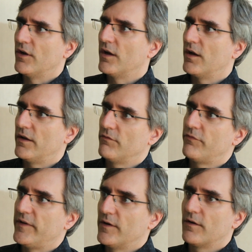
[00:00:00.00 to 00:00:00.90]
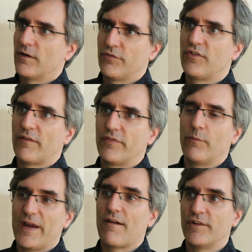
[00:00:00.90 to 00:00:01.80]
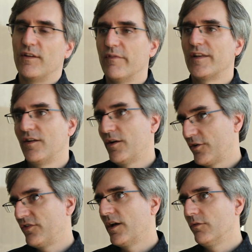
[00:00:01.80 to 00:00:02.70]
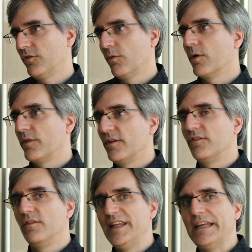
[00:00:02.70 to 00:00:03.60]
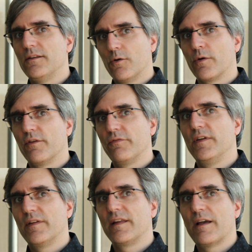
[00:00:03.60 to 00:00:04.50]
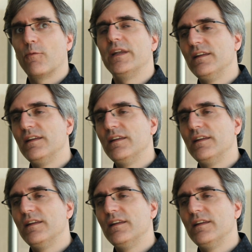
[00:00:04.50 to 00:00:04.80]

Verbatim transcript: uh, fear of stuff that we haven't invented ourselves or the need or the feeling that we